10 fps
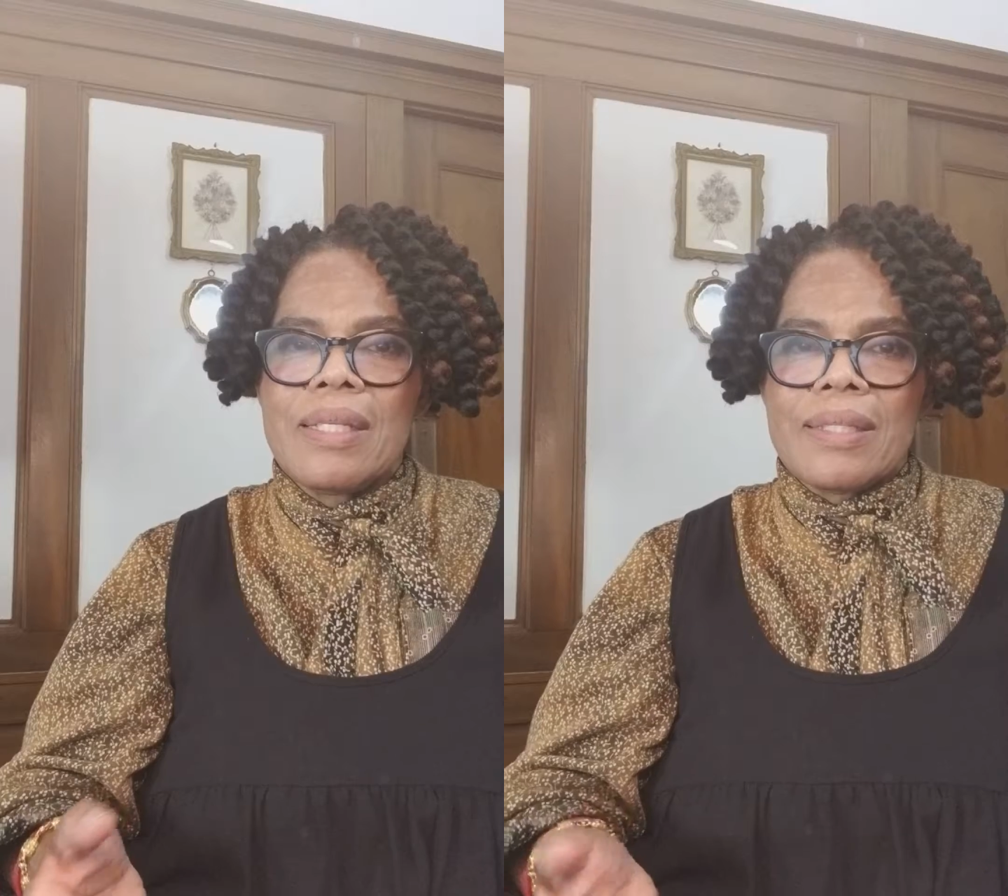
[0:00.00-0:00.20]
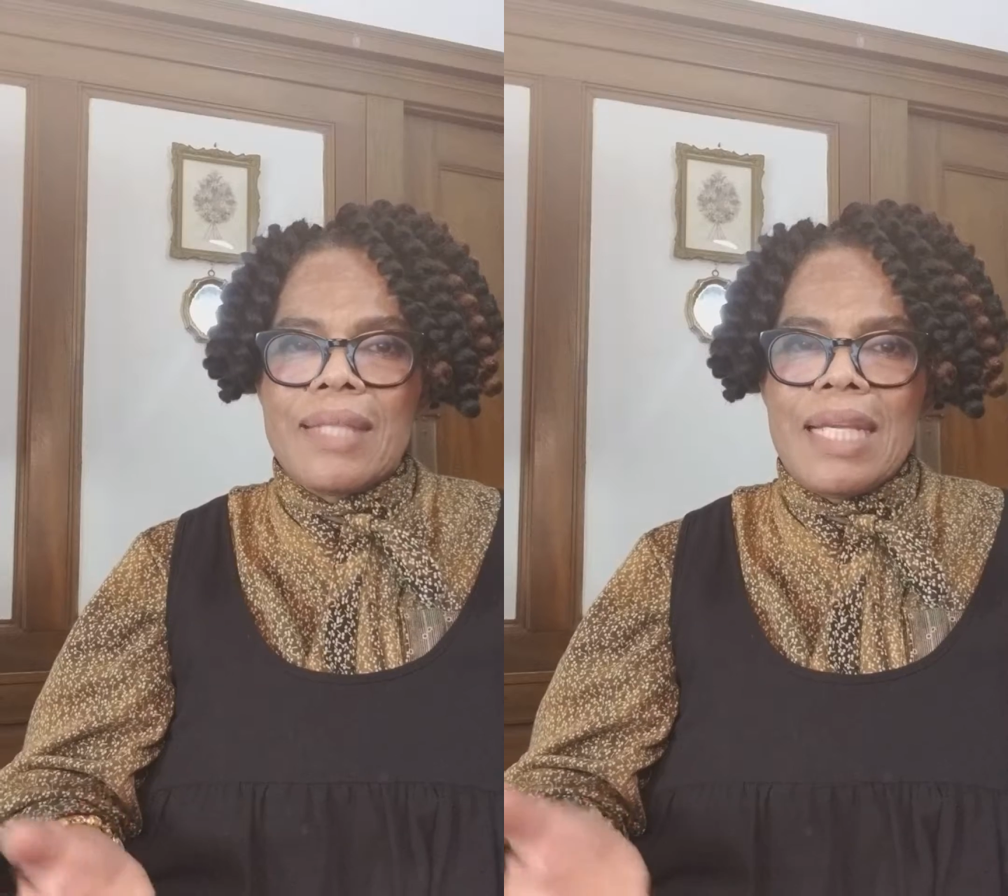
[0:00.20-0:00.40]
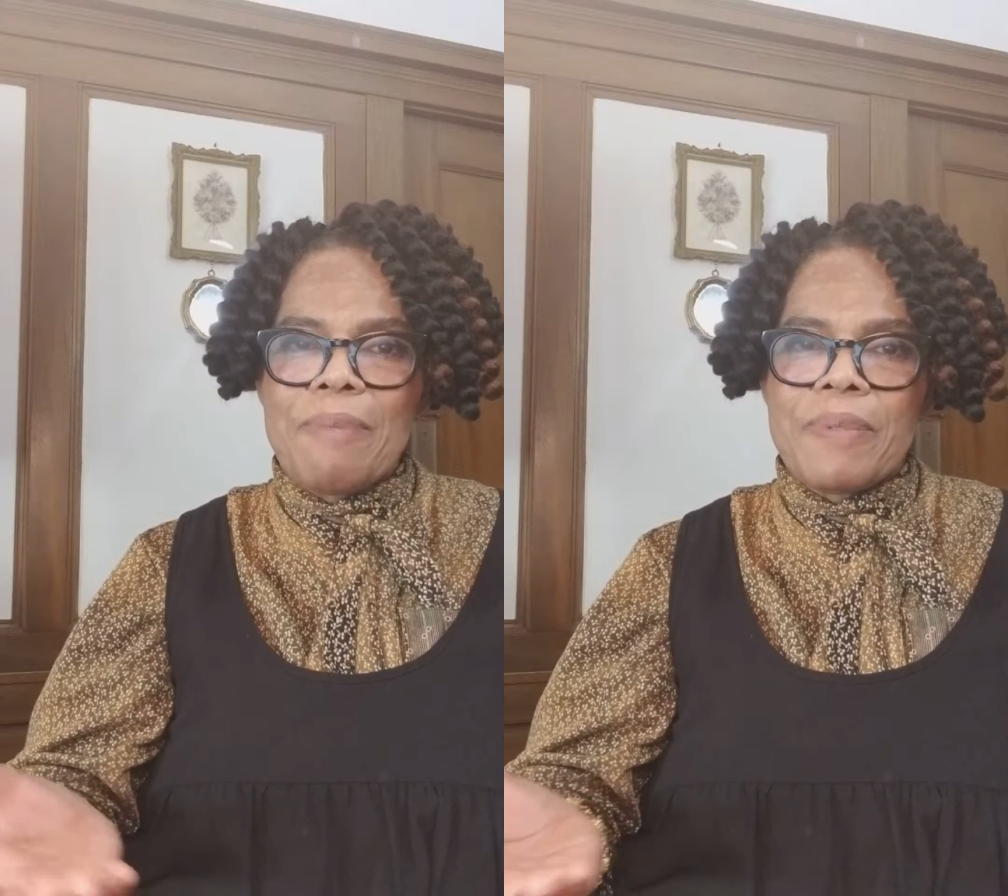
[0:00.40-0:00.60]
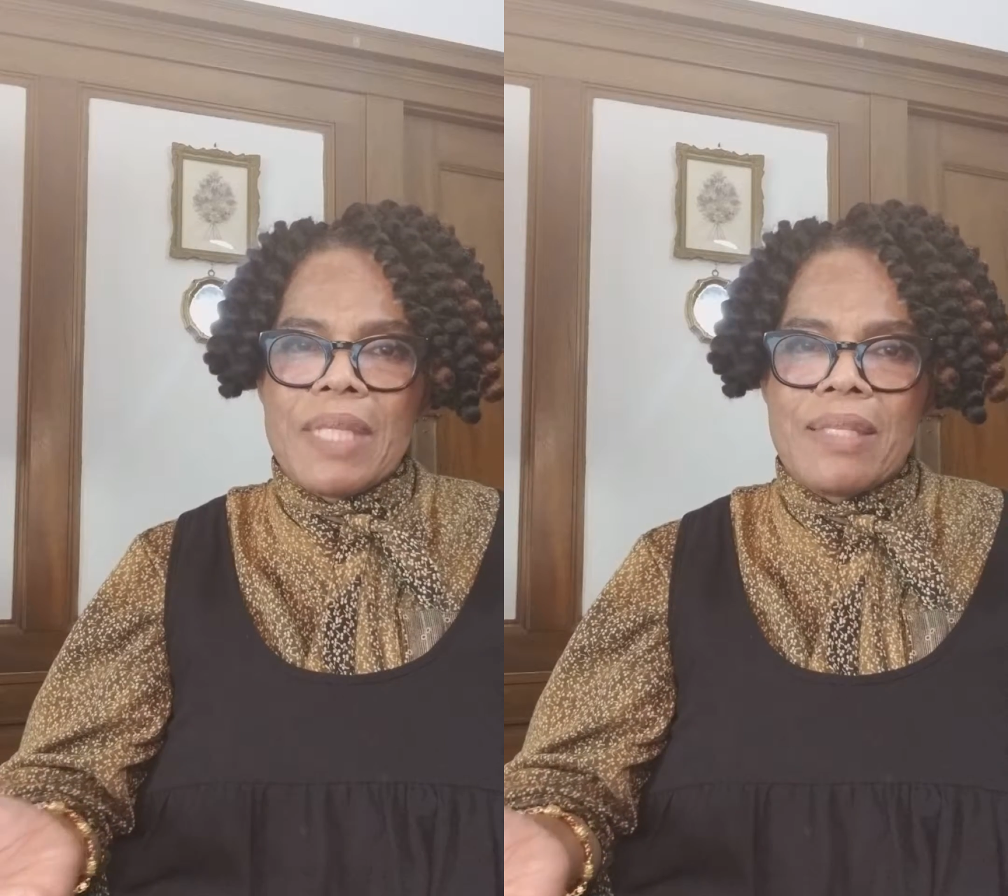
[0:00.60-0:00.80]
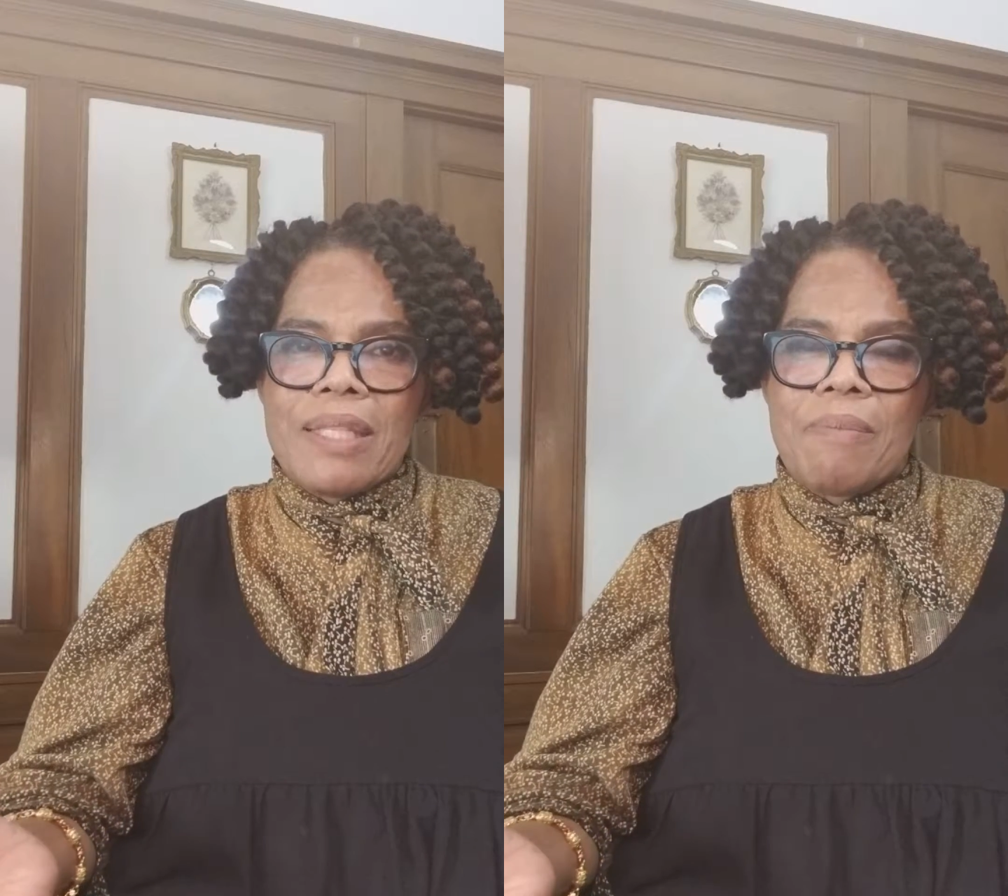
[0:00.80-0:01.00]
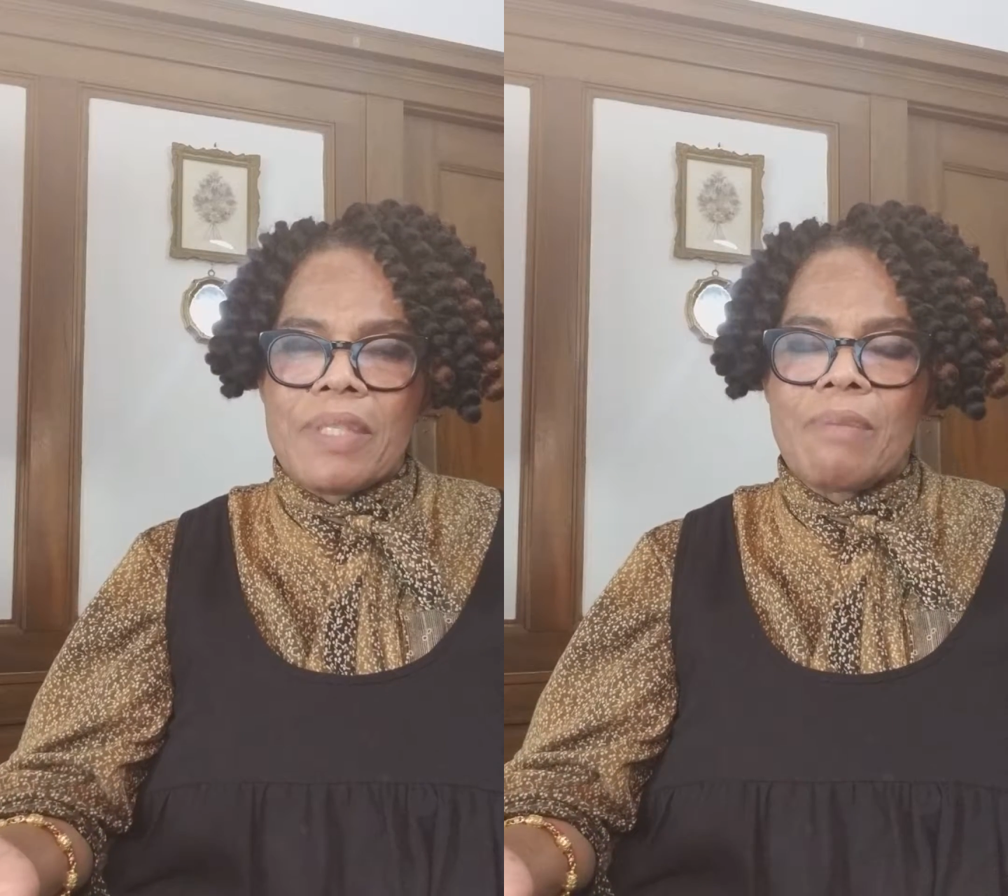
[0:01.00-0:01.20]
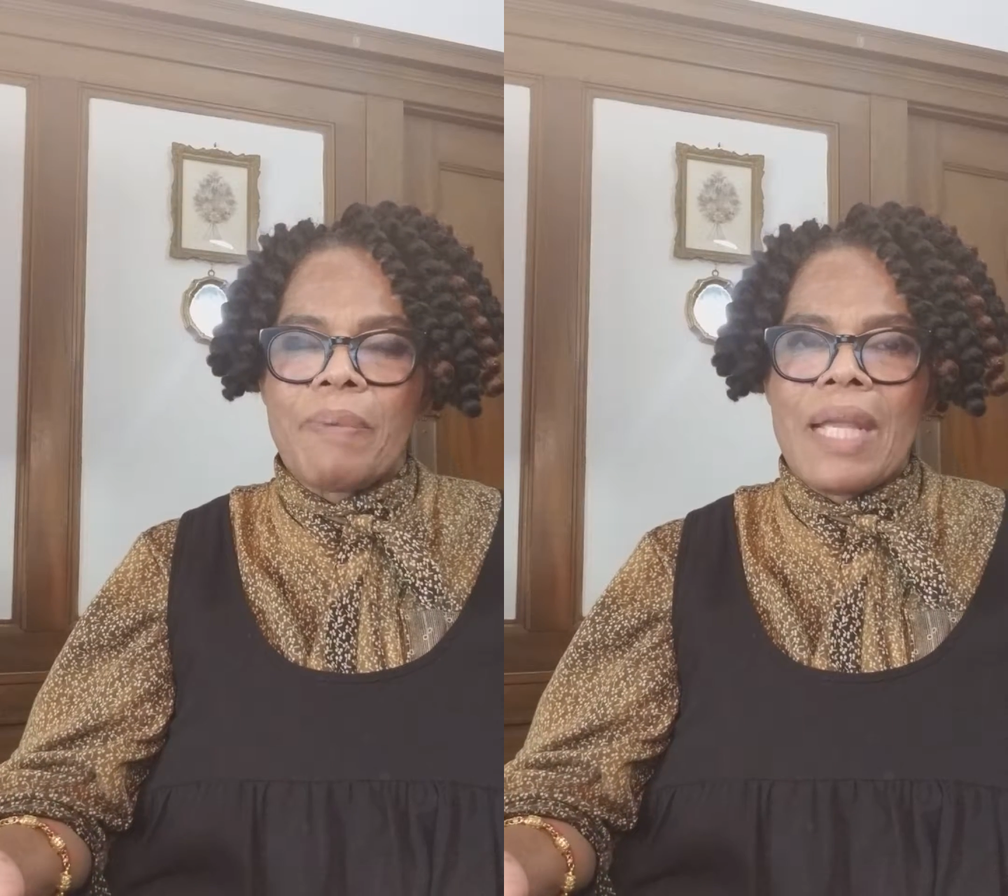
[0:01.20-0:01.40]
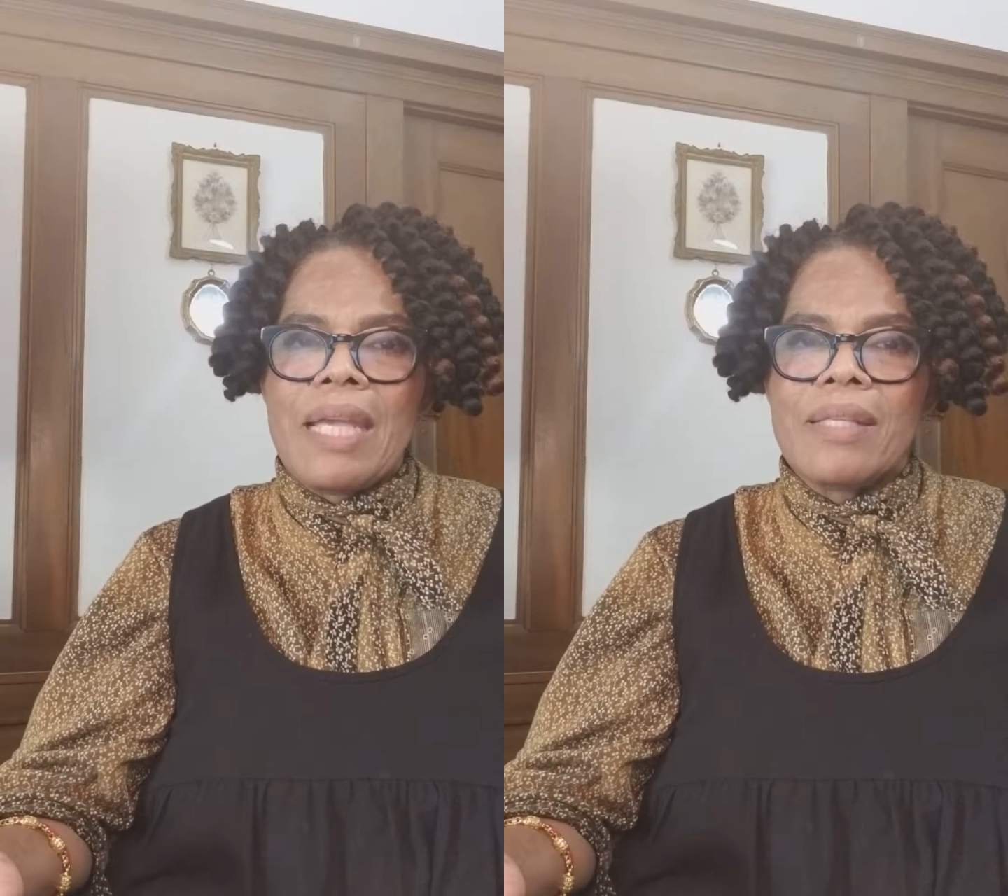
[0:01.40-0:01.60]
set up systems in
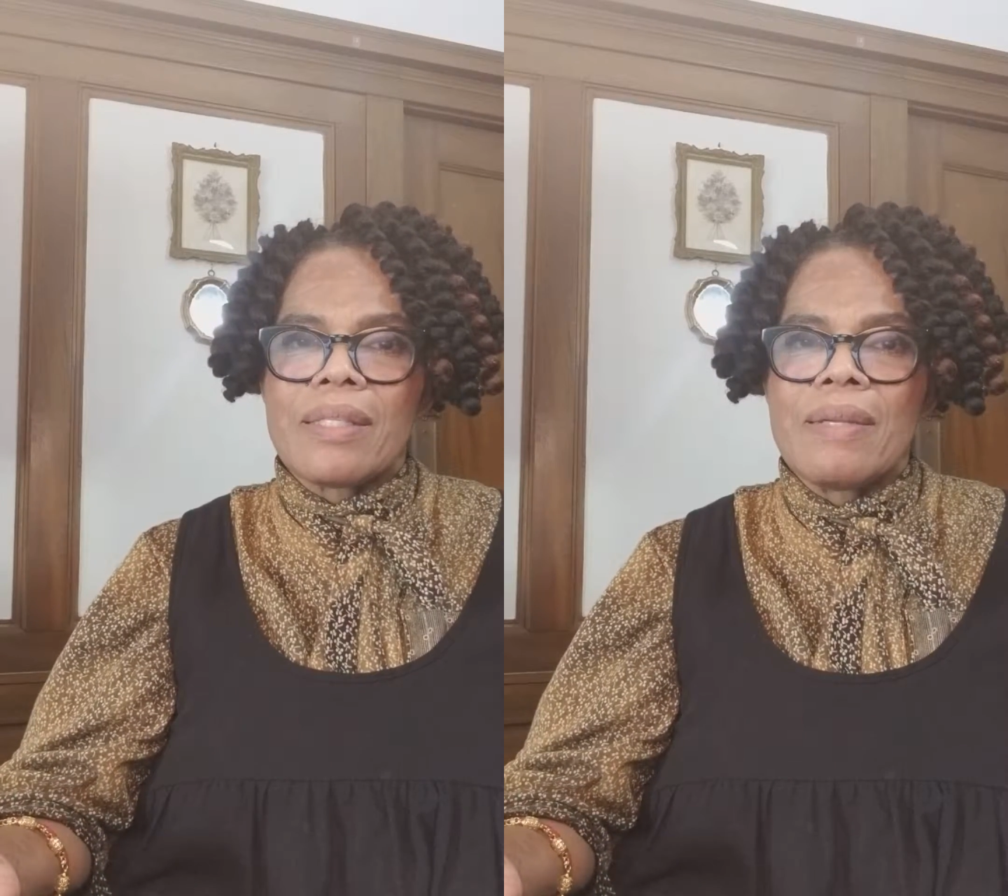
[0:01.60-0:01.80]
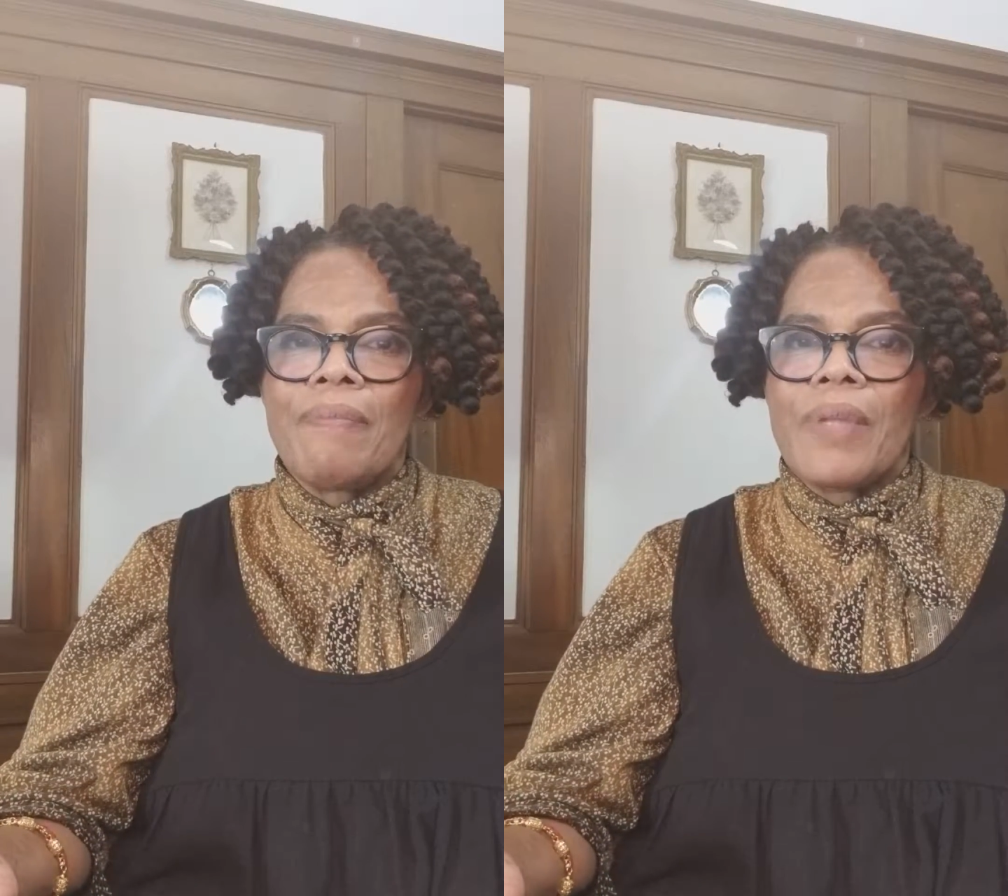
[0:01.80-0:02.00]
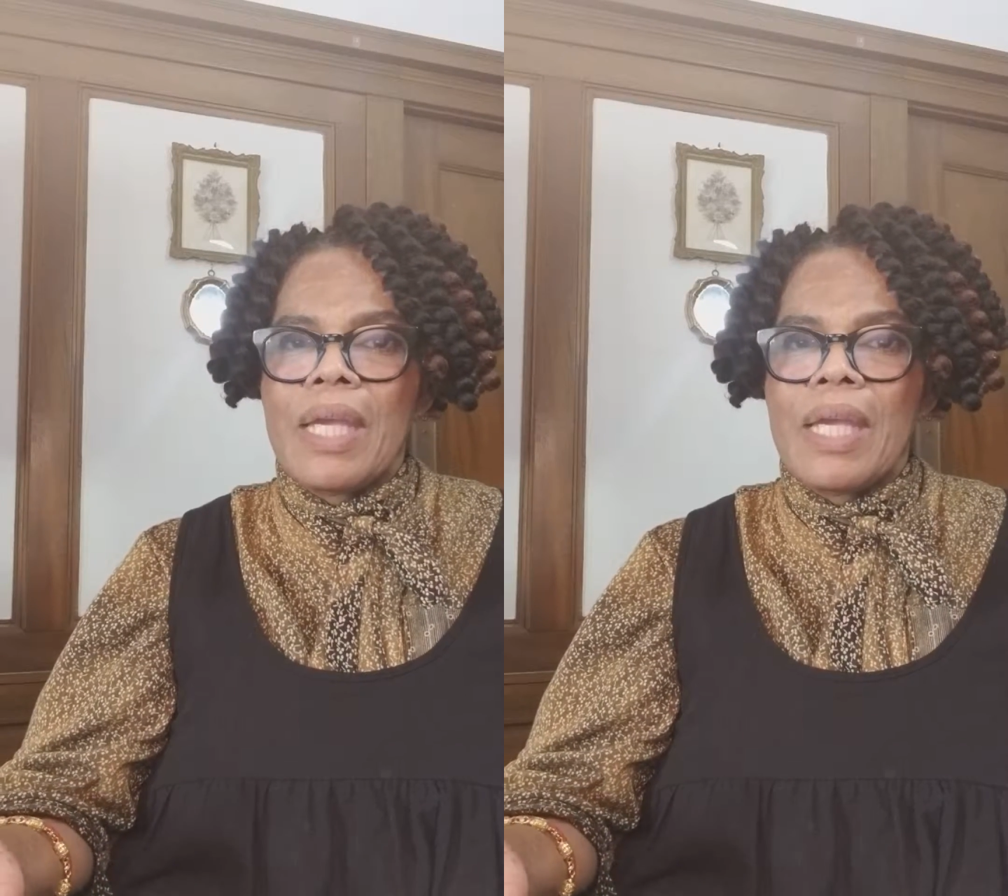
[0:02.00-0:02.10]
place,